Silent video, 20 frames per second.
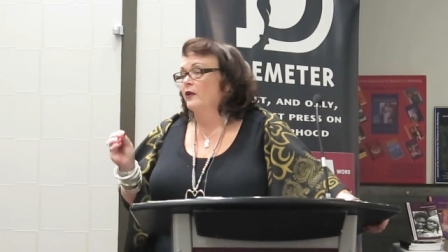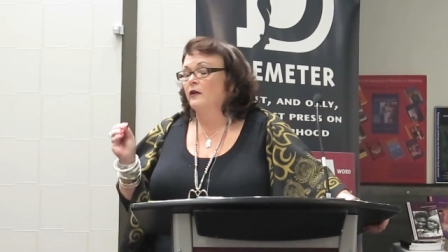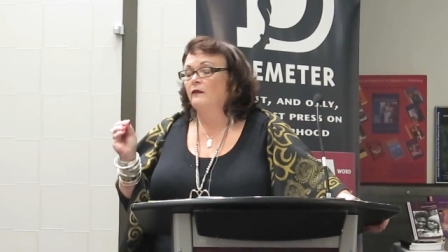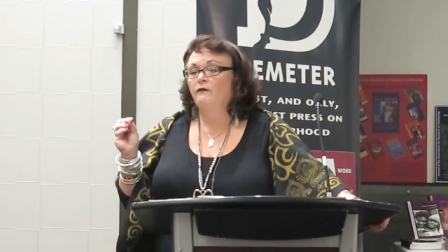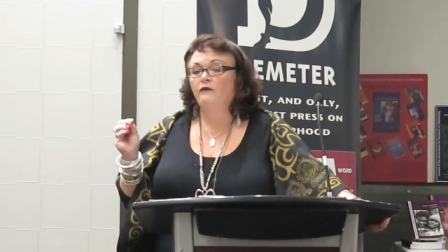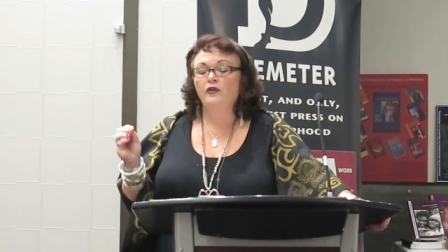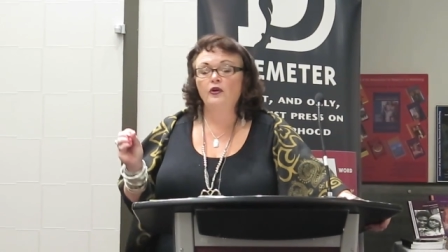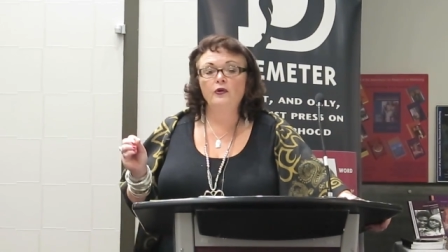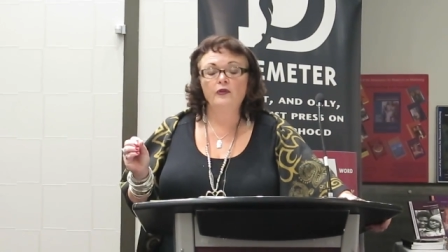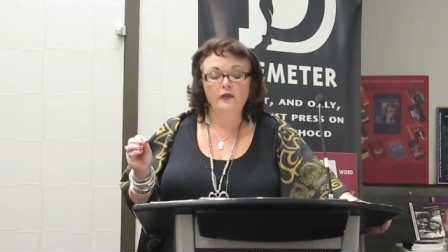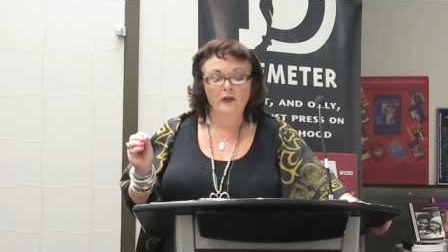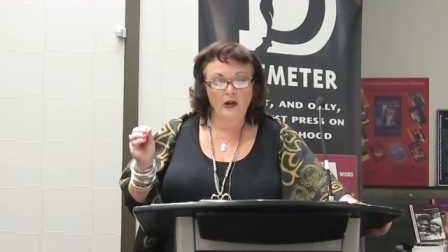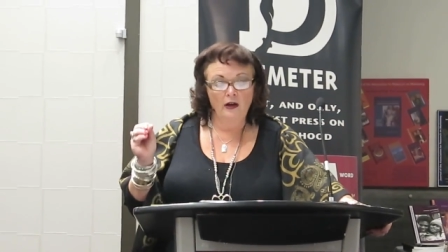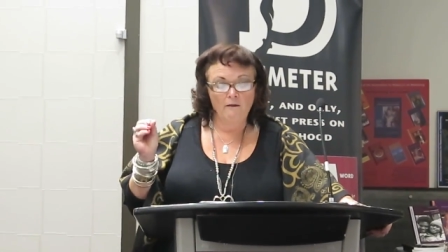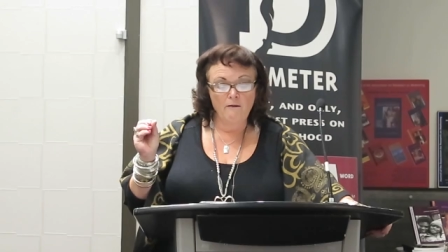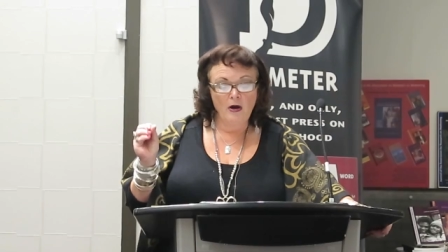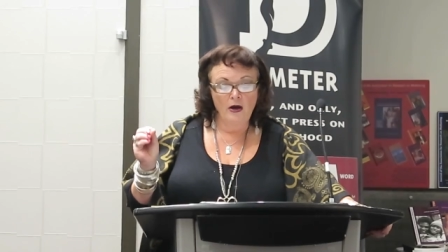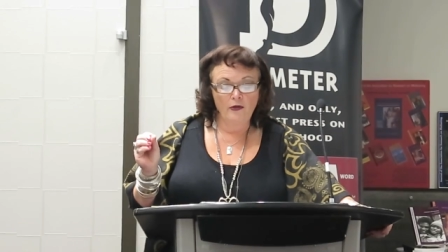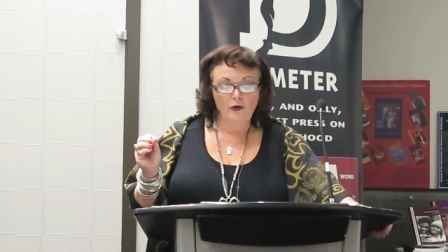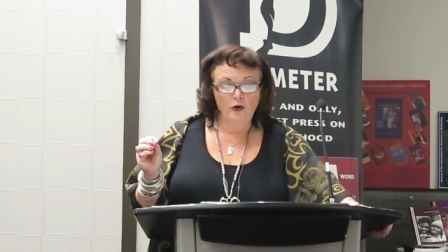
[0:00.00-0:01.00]
The confusing
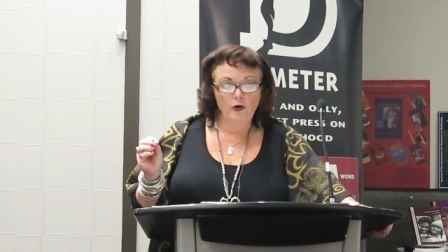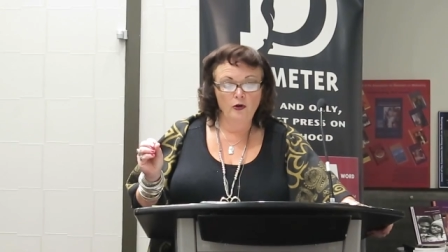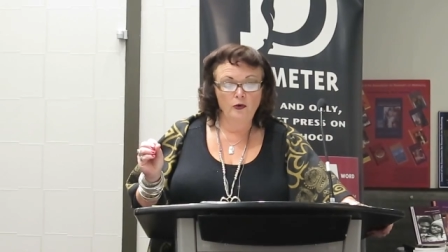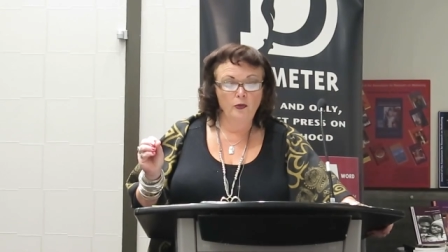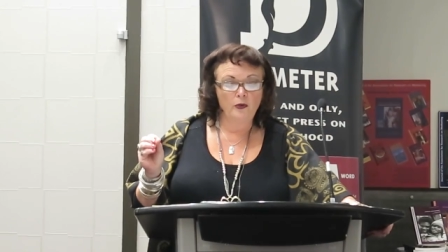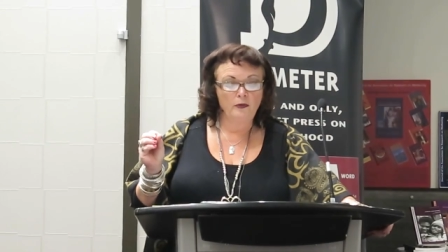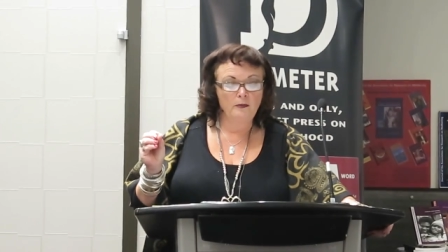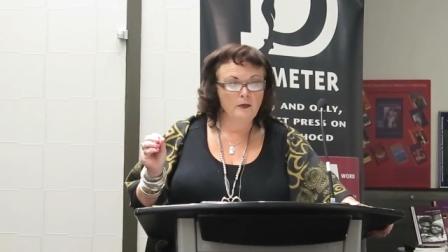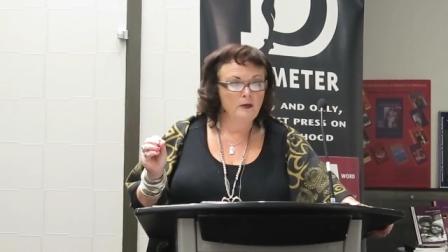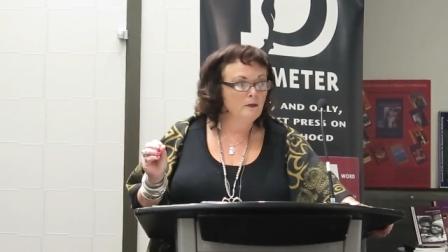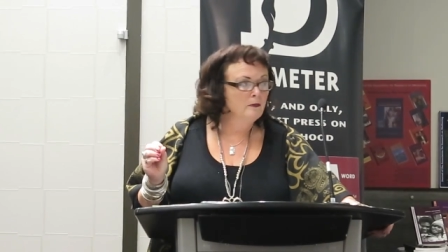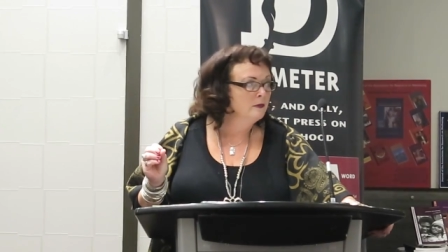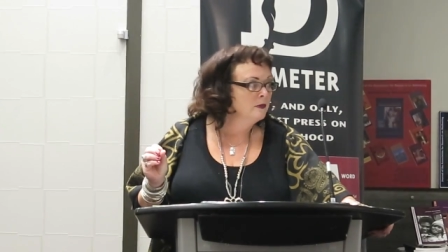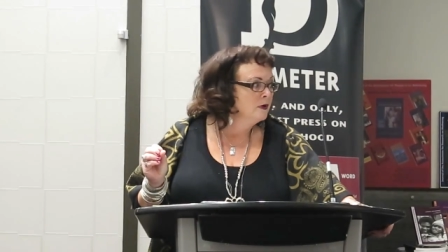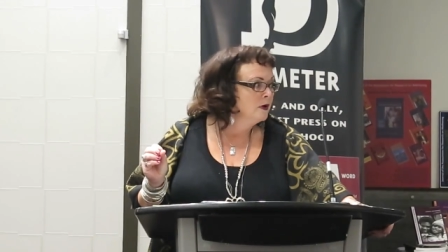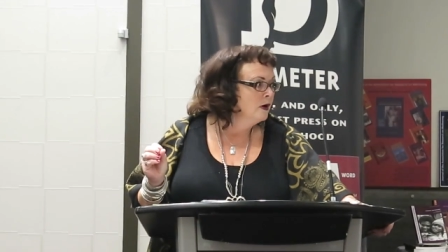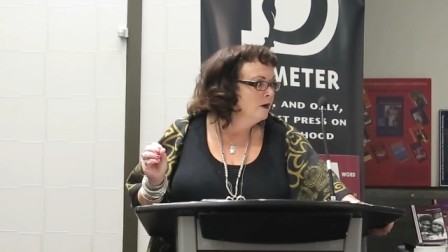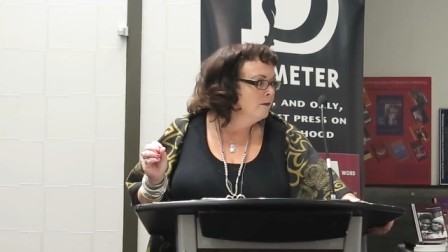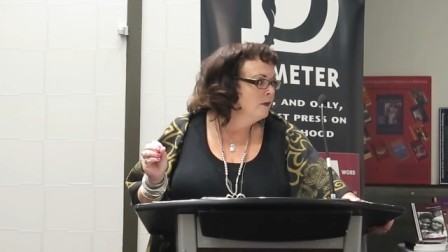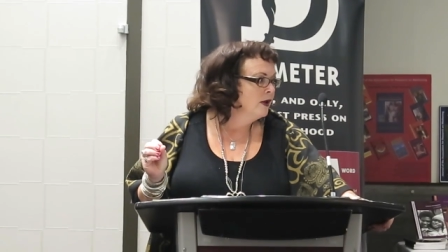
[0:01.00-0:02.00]
of motherhood with
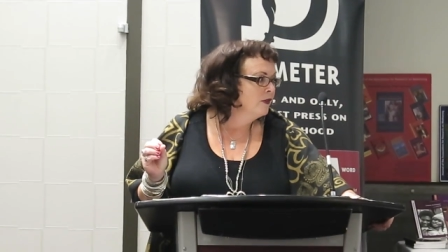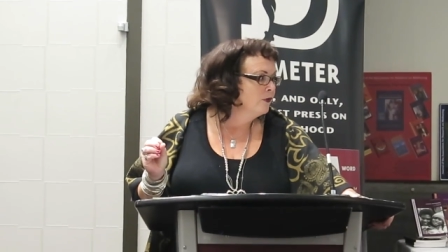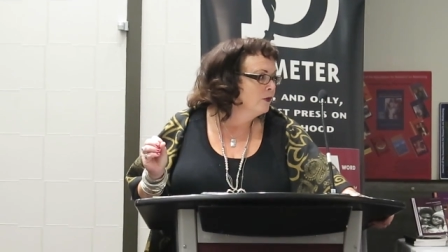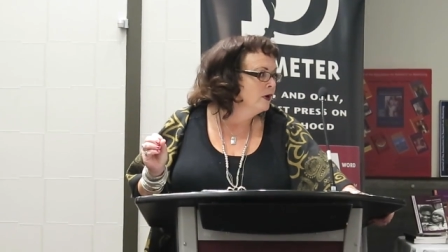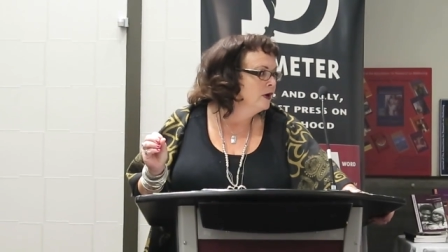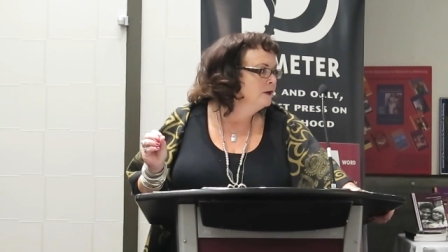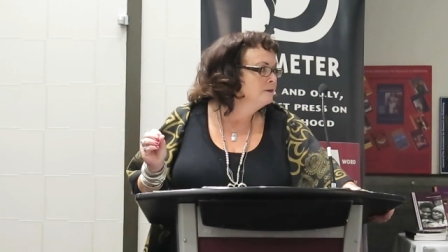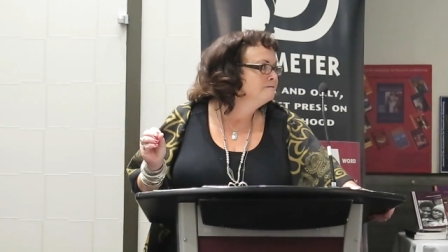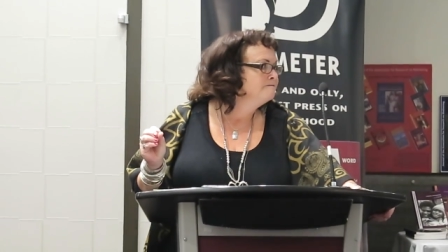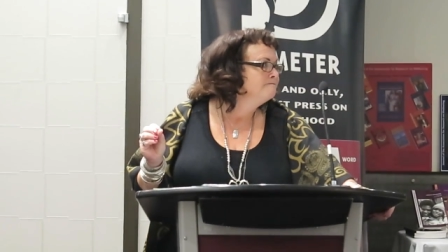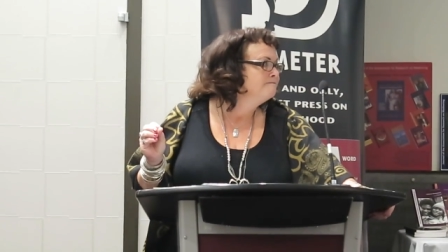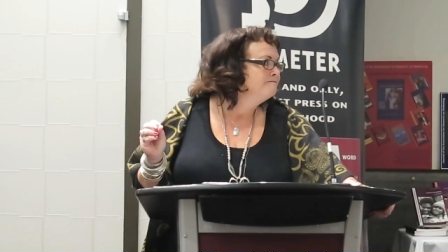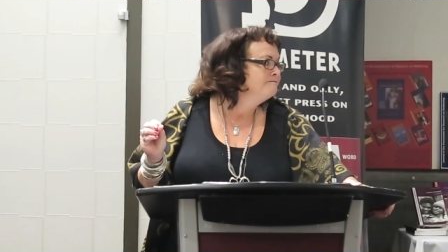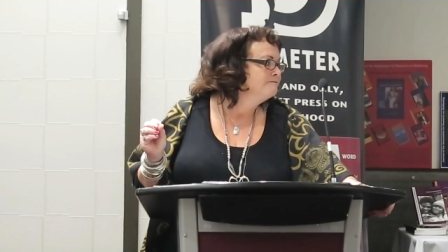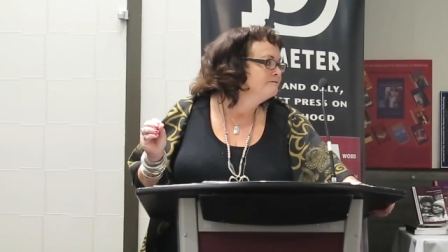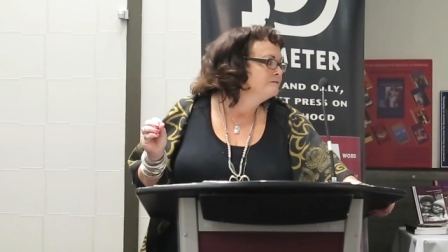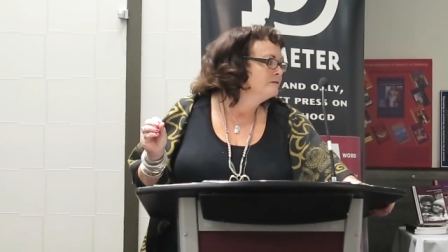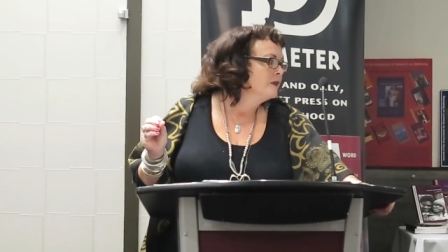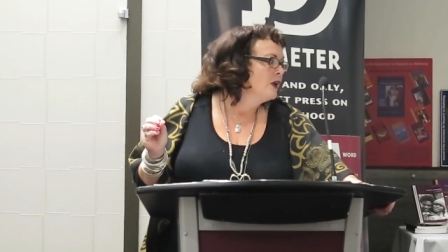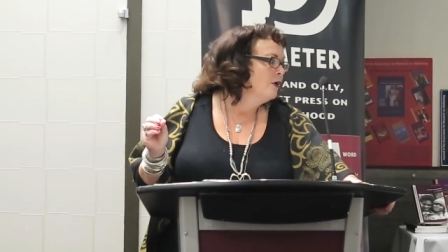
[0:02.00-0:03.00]
mothering.
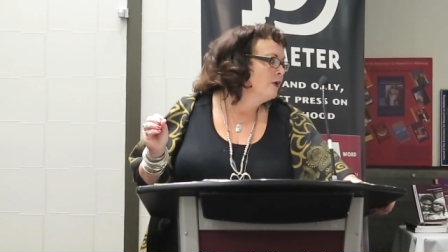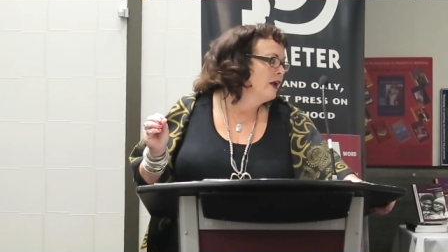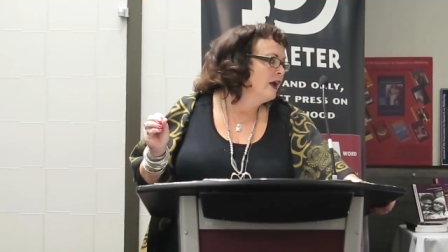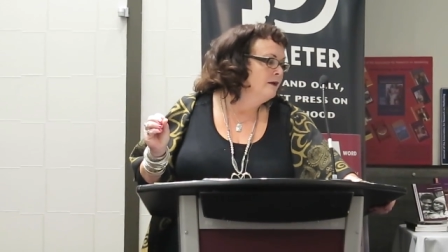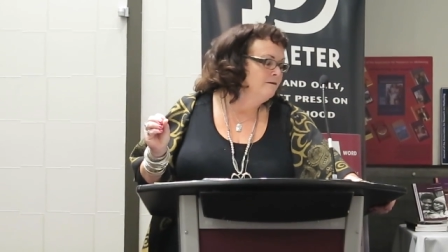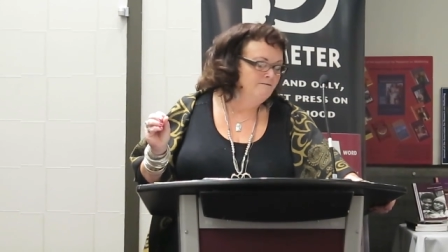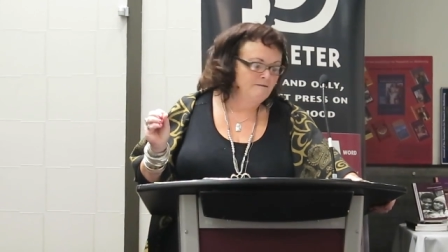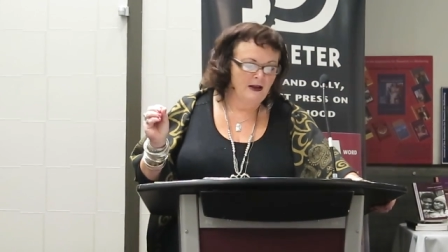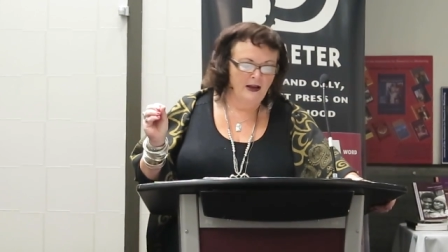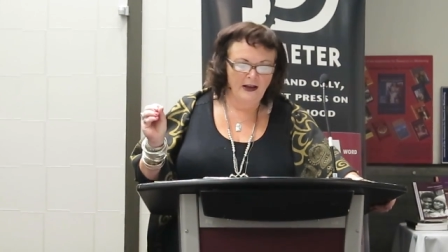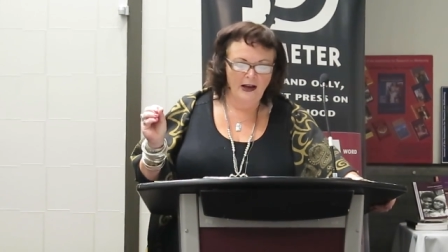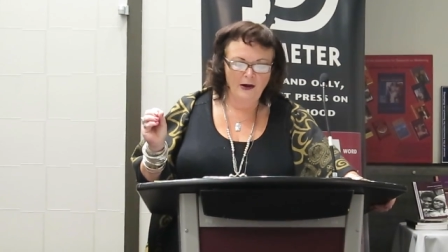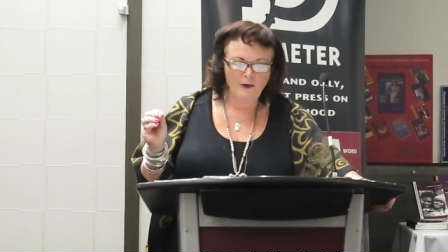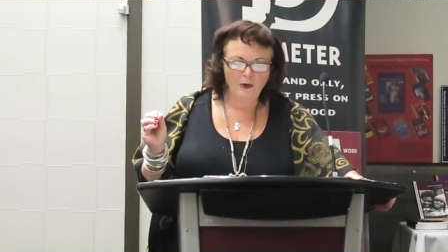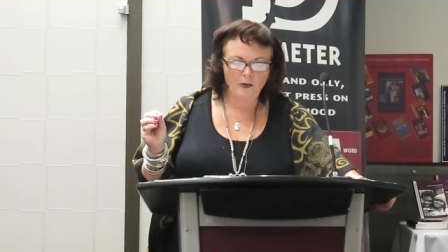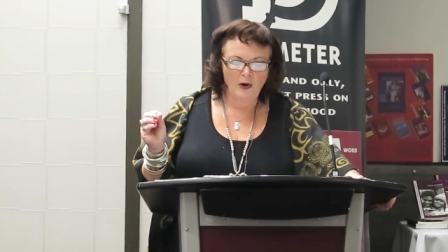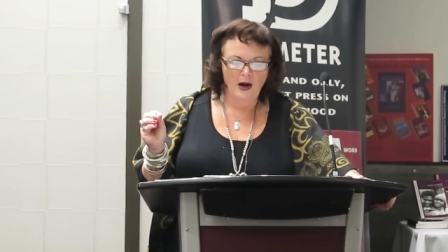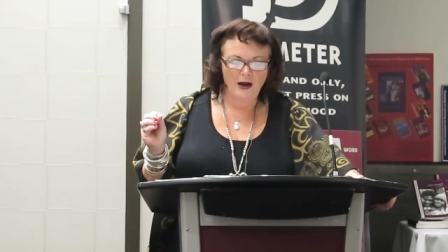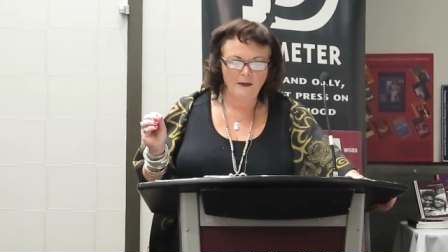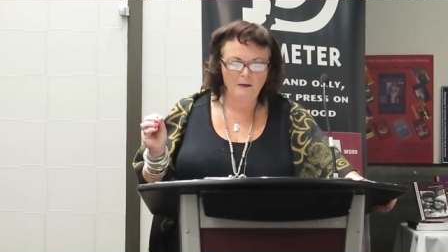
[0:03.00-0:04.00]
Okay, and I
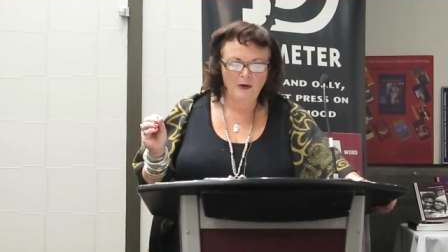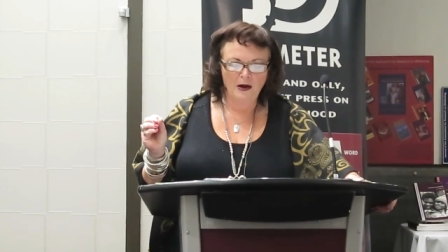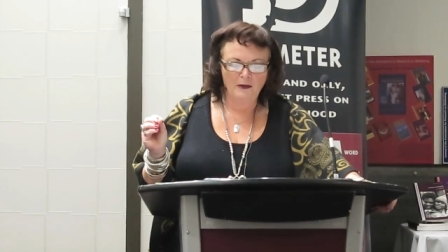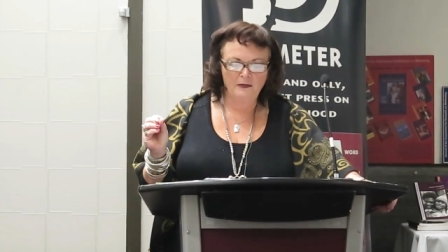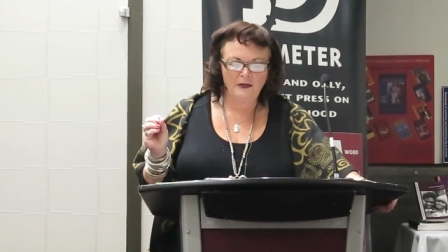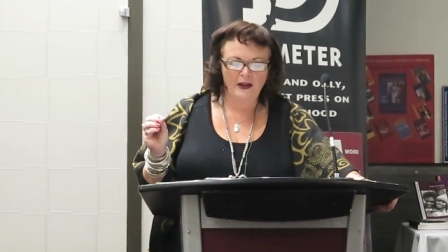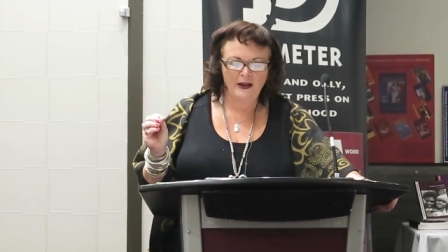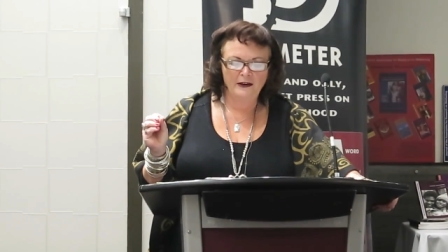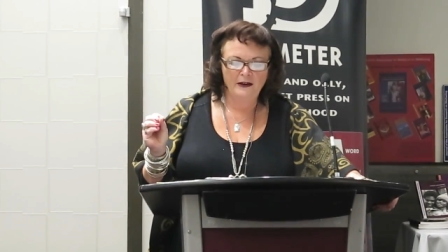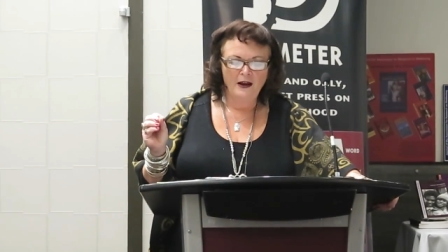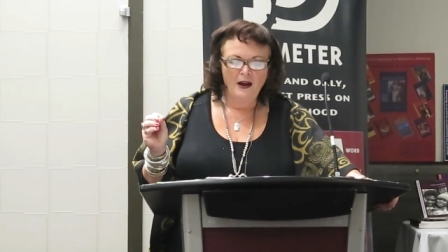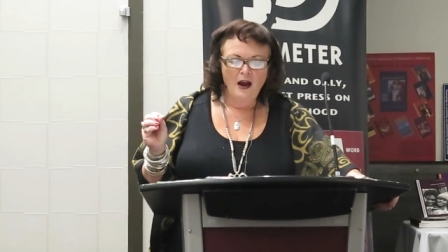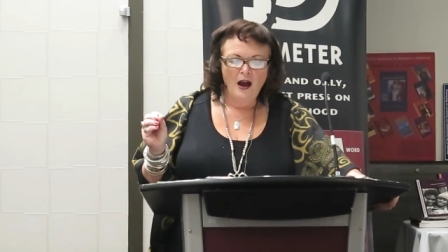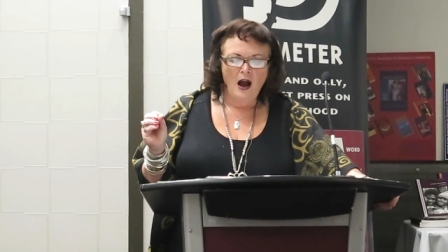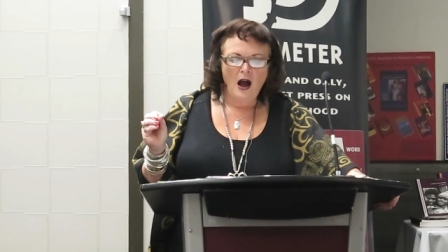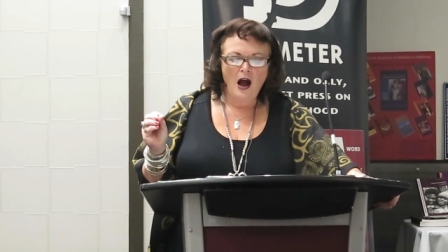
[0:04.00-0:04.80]
will wrap up then.